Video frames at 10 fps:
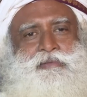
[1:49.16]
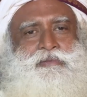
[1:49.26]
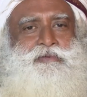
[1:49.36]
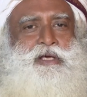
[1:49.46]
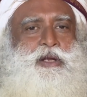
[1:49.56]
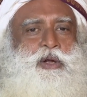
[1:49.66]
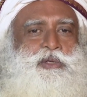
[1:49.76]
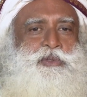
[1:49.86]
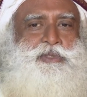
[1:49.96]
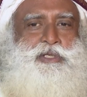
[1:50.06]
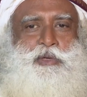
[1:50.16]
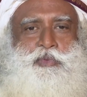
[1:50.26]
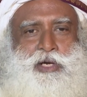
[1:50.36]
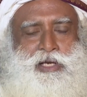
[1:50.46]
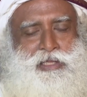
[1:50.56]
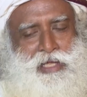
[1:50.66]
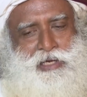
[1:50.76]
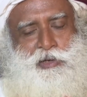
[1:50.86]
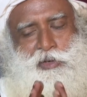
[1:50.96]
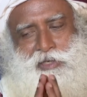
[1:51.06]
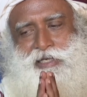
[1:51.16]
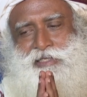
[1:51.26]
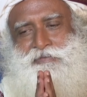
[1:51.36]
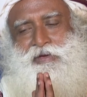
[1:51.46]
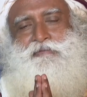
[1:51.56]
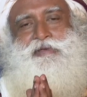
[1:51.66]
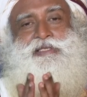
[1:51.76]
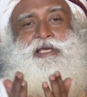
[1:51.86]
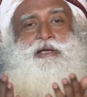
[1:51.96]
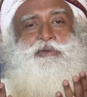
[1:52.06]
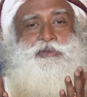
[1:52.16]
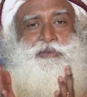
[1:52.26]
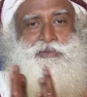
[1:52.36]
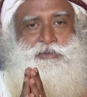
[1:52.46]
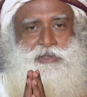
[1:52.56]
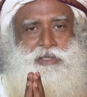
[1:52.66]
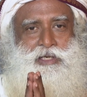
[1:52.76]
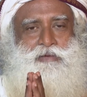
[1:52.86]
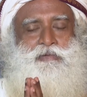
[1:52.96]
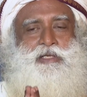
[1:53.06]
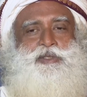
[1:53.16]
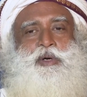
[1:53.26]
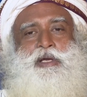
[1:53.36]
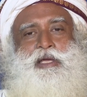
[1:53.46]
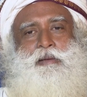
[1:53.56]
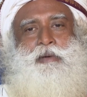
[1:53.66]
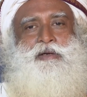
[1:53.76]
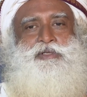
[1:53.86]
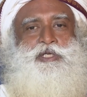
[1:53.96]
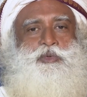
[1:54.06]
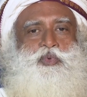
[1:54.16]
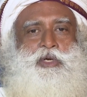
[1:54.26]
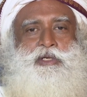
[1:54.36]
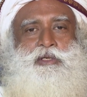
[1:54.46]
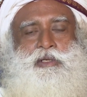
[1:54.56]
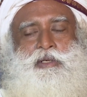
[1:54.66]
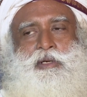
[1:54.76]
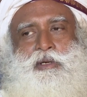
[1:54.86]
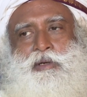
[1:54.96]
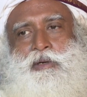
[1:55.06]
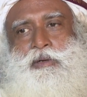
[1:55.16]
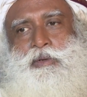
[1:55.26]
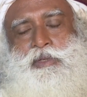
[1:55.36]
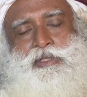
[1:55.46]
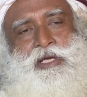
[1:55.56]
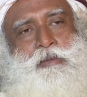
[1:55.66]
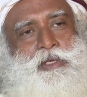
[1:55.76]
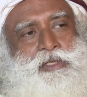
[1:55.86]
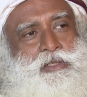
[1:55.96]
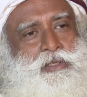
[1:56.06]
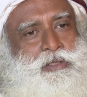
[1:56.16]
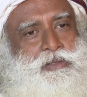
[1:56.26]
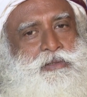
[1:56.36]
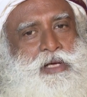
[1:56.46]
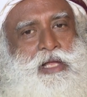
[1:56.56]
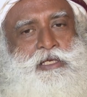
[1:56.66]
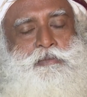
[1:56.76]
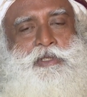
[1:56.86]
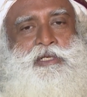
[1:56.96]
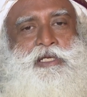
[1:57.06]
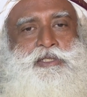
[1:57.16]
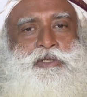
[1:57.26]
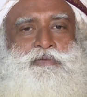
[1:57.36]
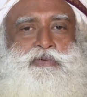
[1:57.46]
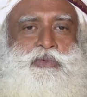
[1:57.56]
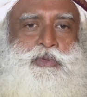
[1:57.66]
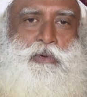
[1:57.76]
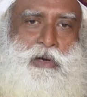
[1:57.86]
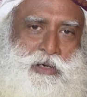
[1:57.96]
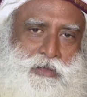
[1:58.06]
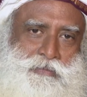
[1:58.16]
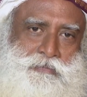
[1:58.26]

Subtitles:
We are not using the word in that context. When we say a guru, we are talking about someone who is committed to the ultimate nature of who you are.